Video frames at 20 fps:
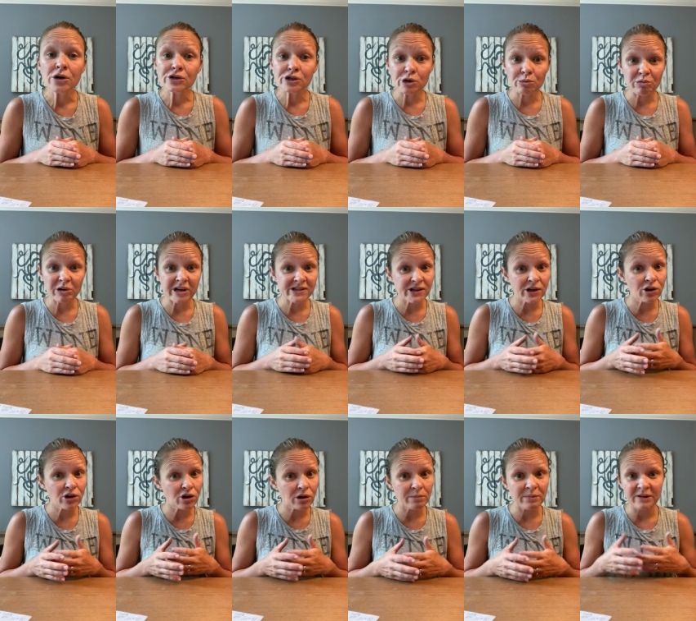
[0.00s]
So
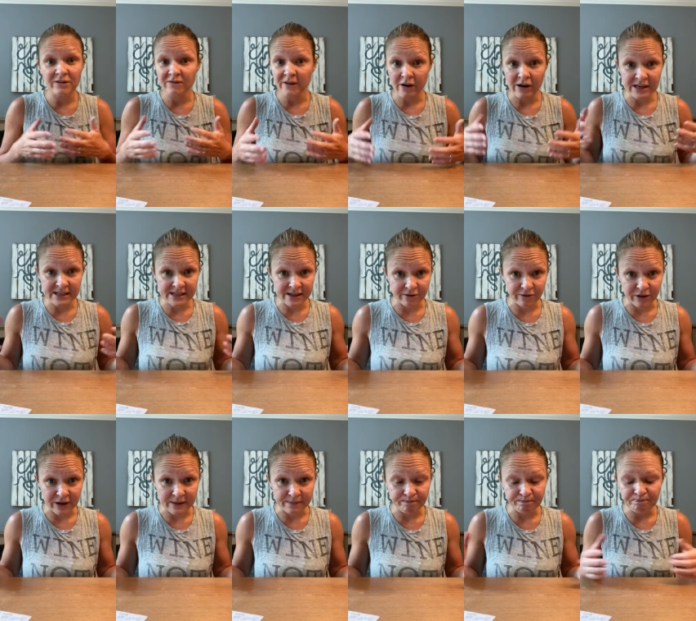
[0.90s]
pricing could be very
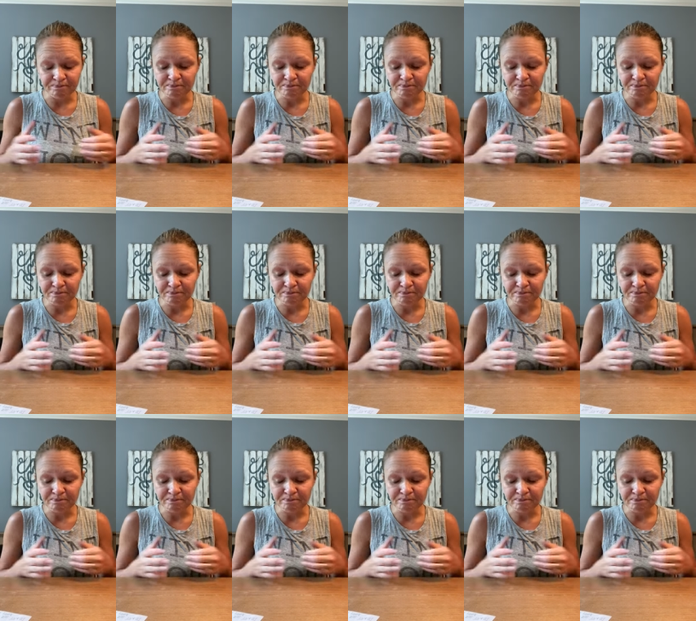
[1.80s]
different.